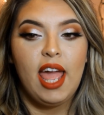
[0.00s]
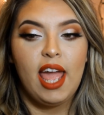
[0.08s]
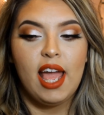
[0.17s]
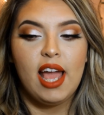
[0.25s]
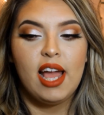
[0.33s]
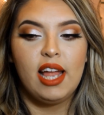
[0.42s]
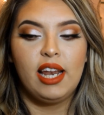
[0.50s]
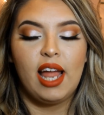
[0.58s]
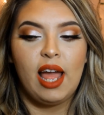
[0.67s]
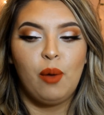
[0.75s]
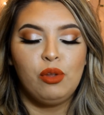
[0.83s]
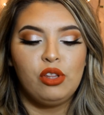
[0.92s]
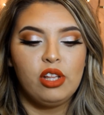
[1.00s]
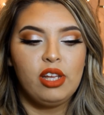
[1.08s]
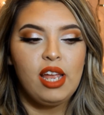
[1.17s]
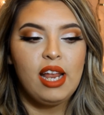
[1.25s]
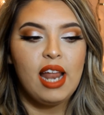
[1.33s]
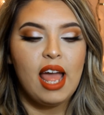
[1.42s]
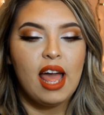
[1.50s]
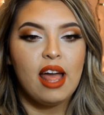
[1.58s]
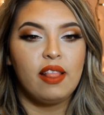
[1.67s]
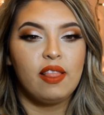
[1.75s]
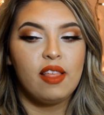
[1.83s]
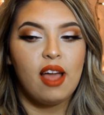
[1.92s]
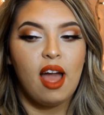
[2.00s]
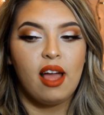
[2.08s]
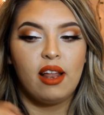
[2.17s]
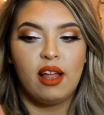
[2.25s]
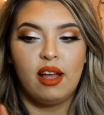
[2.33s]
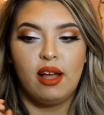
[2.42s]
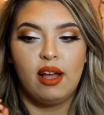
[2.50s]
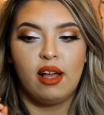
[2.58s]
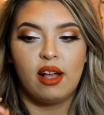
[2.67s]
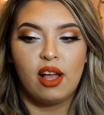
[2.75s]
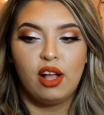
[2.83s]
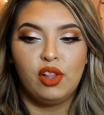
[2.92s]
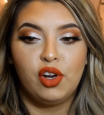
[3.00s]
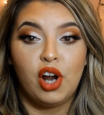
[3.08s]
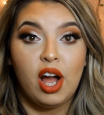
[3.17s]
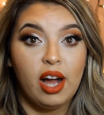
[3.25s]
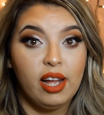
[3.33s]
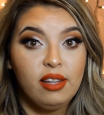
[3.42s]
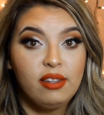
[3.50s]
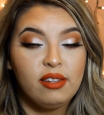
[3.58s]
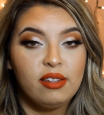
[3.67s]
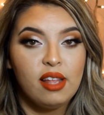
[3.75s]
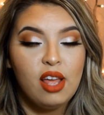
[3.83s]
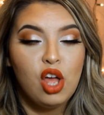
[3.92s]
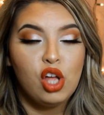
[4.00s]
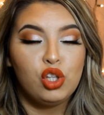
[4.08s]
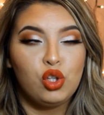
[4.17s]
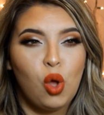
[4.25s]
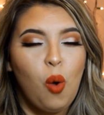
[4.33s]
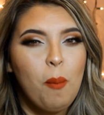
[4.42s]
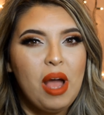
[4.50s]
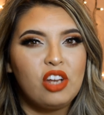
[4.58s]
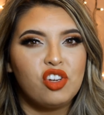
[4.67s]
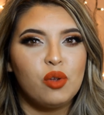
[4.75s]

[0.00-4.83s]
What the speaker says: And I was looking at that color Hunts so much.